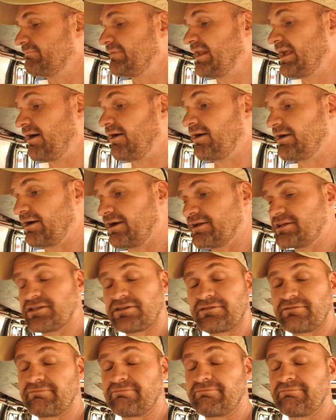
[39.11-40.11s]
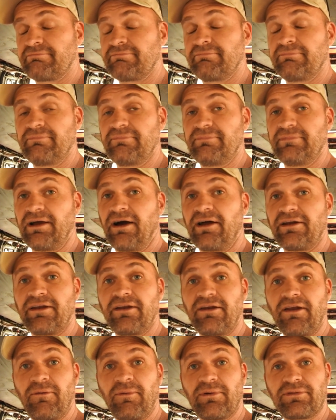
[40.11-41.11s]
Yeah, I
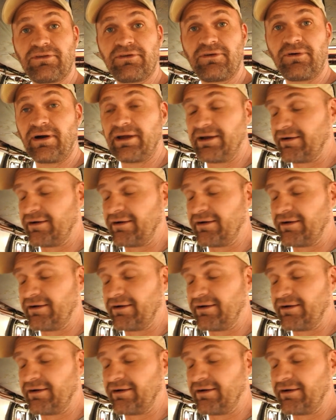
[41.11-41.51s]
didn't know what to do.